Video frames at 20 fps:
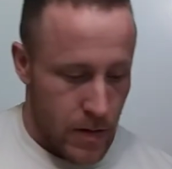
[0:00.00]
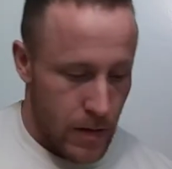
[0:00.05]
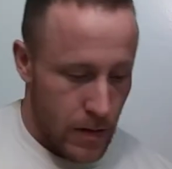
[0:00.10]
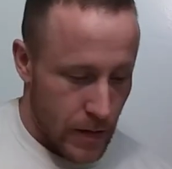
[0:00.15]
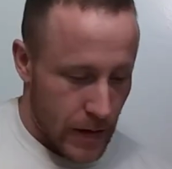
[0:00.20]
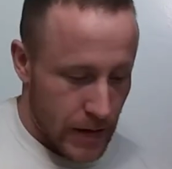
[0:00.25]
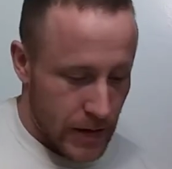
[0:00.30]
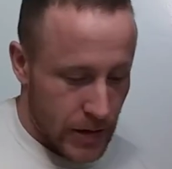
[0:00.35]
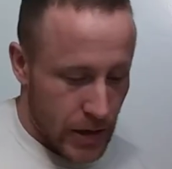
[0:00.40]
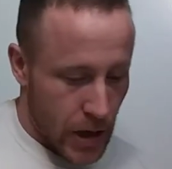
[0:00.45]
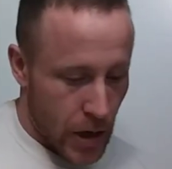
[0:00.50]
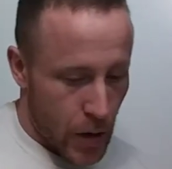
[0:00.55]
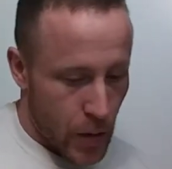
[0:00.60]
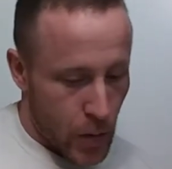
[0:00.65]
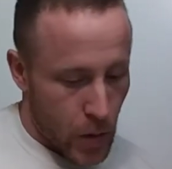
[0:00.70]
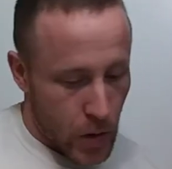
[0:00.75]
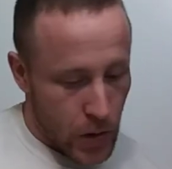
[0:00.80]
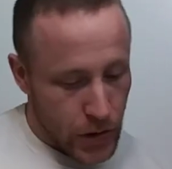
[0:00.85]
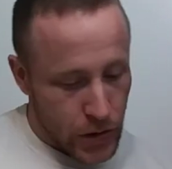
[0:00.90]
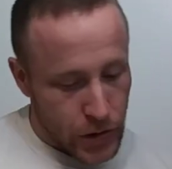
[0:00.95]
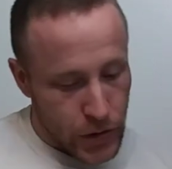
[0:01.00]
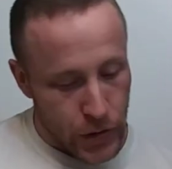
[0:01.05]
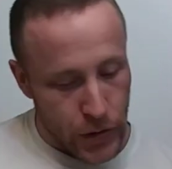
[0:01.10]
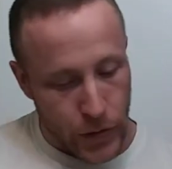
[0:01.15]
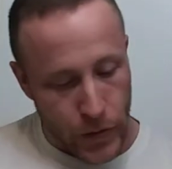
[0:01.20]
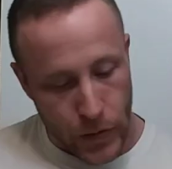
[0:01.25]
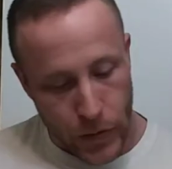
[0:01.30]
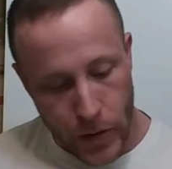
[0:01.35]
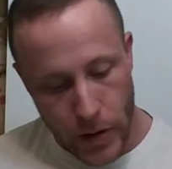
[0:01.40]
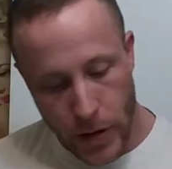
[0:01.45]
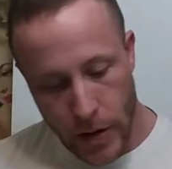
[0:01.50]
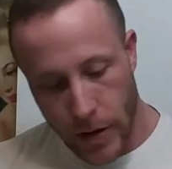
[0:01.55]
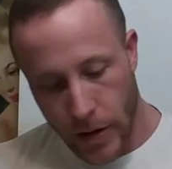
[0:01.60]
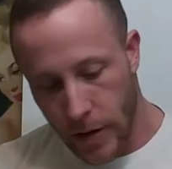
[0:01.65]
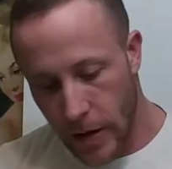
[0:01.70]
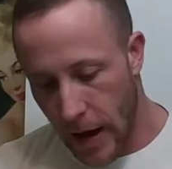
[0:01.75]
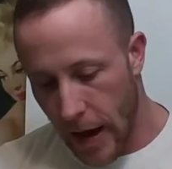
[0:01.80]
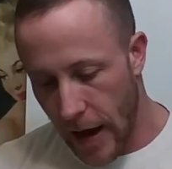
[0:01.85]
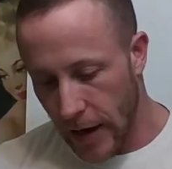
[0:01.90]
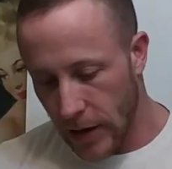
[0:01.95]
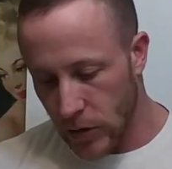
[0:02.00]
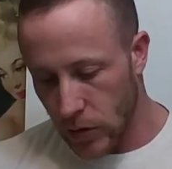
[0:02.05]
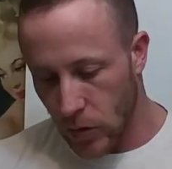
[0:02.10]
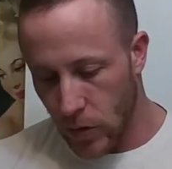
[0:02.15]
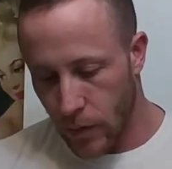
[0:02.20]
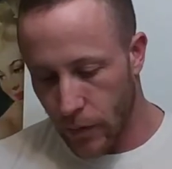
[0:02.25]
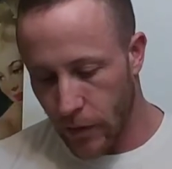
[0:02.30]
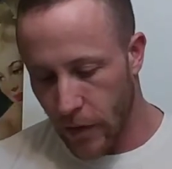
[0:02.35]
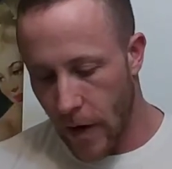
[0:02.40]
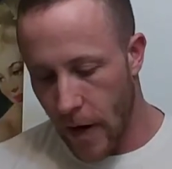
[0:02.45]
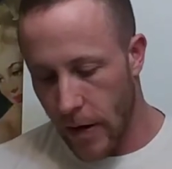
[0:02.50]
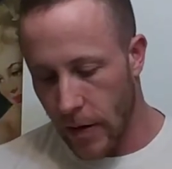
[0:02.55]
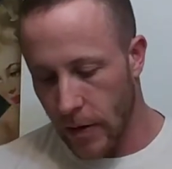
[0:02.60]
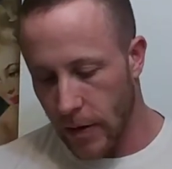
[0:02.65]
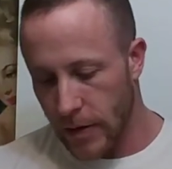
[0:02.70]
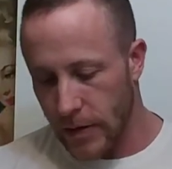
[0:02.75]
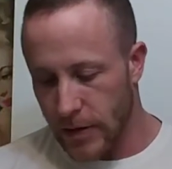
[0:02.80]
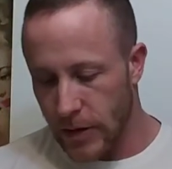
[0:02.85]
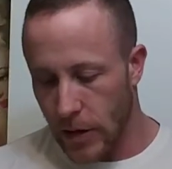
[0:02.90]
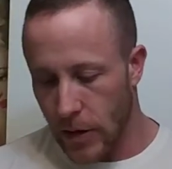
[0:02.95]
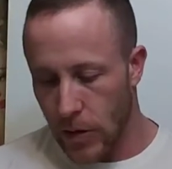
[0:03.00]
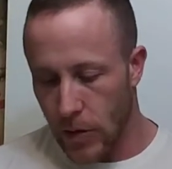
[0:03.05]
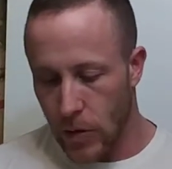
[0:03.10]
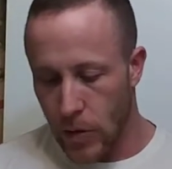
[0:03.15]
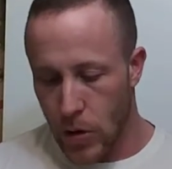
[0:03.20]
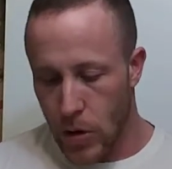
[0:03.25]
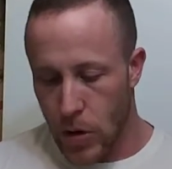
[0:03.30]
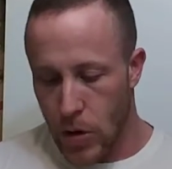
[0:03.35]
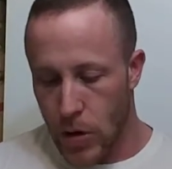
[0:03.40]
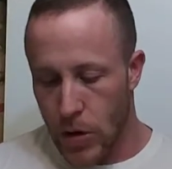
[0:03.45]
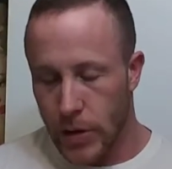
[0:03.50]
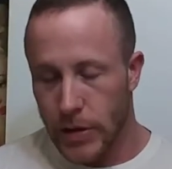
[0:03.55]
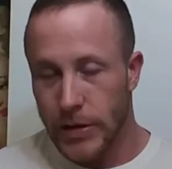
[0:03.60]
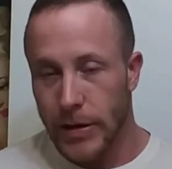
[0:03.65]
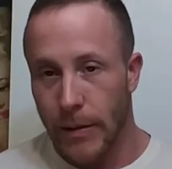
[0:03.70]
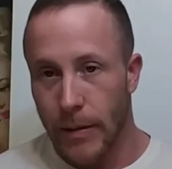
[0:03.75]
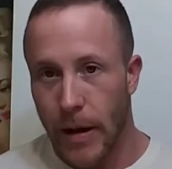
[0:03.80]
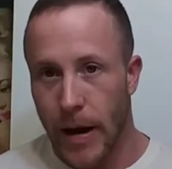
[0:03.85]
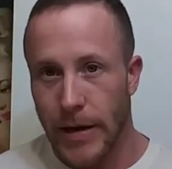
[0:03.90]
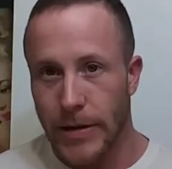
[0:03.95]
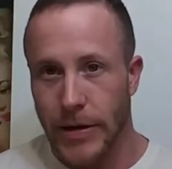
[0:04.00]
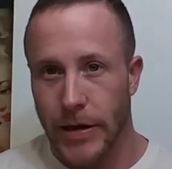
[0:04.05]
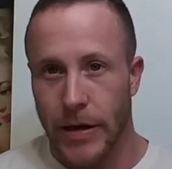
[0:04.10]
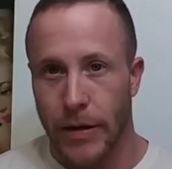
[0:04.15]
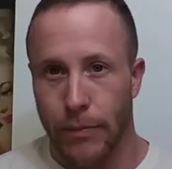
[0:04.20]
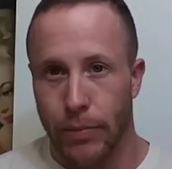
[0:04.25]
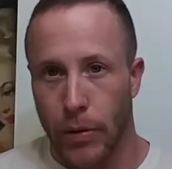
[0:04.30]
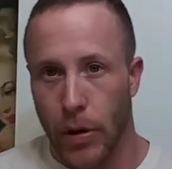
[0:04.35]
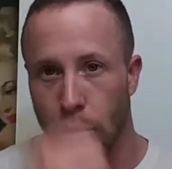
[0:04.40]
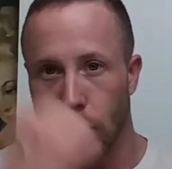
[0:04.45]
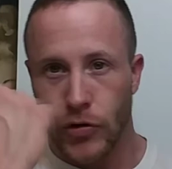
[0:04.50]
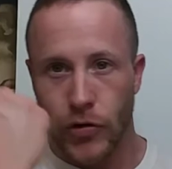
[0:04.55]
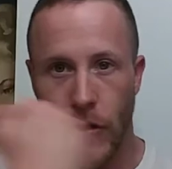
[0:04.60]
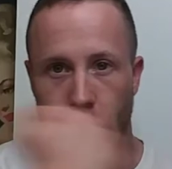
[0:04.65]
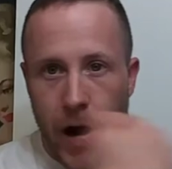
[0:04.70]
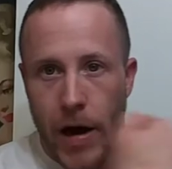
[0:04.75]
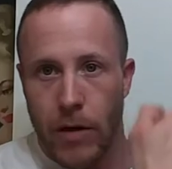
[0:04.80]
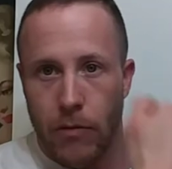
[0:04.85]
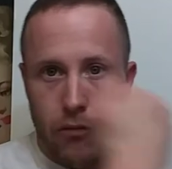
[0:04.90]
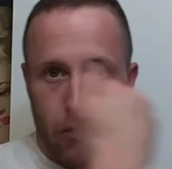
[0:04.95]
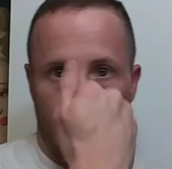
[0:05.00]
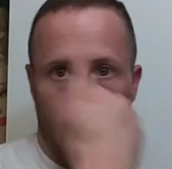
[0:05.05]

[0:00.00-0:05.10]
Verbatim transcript: let's go on to the actual product. So some guys like to blow dry